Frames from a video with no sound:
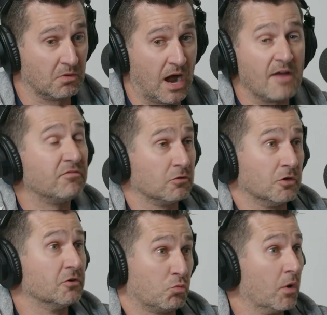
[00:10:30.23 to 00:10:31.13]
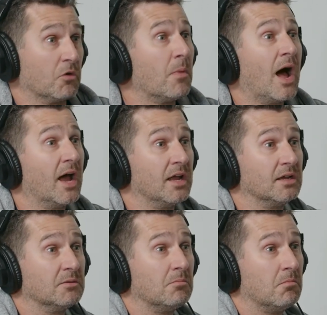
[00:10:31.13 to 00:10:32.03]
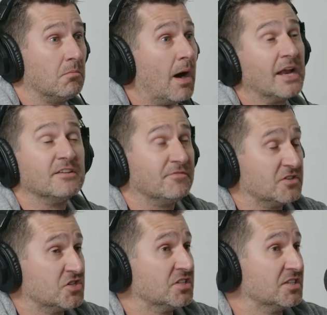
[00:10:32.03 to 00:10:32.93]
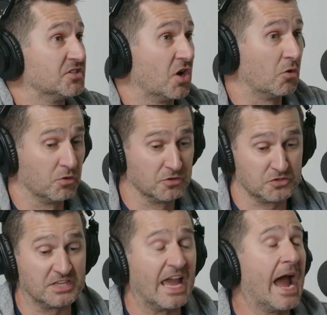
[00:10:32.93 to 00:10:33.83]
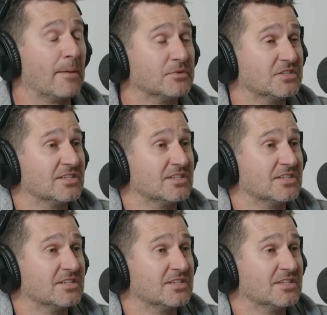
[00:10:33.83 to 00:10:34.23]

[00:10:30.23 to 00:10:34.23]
I've learned where my deficiencies are, where there's gaps.